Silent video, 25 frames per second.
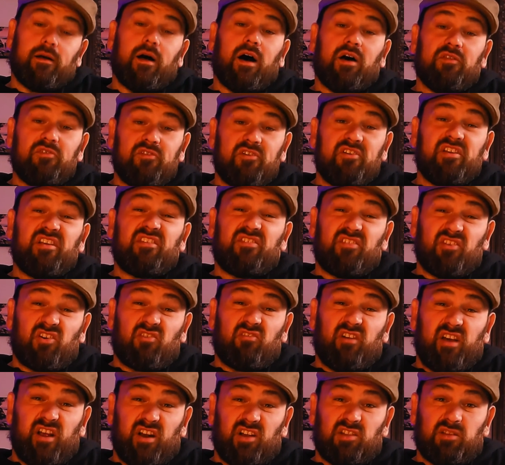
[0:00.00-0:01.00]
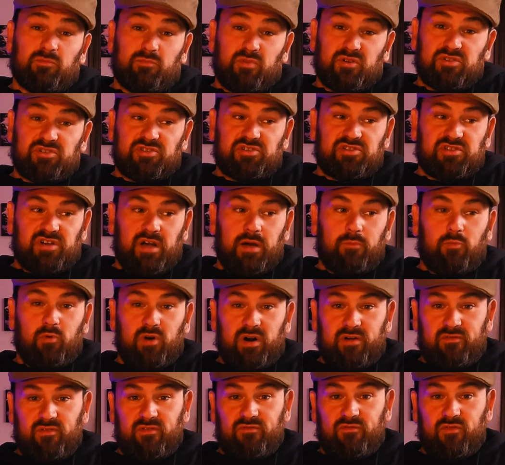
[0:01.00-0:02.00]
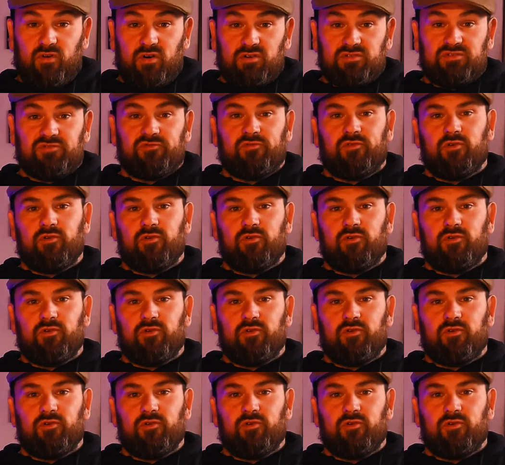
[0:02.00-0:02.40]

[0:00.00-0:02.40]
underneath the grate in the butcher shop. Whatever falls